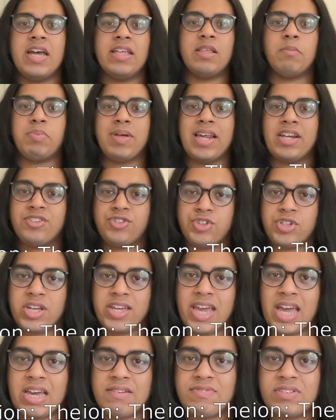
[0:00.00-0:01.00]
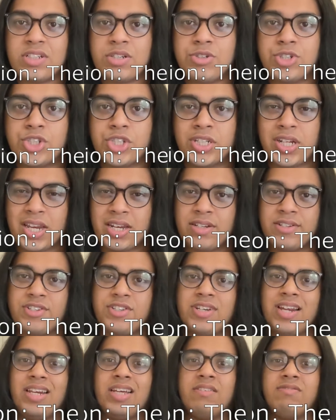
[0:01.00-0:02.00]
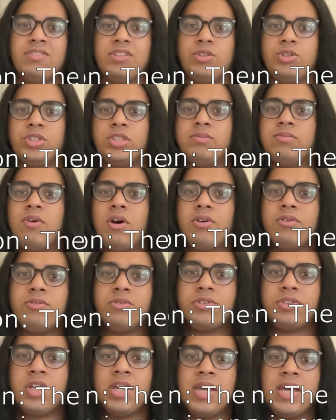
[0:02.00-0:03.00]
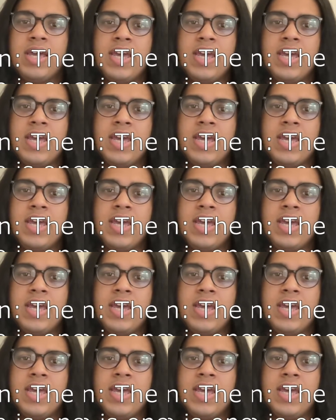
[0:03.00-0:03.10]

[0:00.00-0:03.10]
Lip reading: The planetary evolution and stellar evolution models.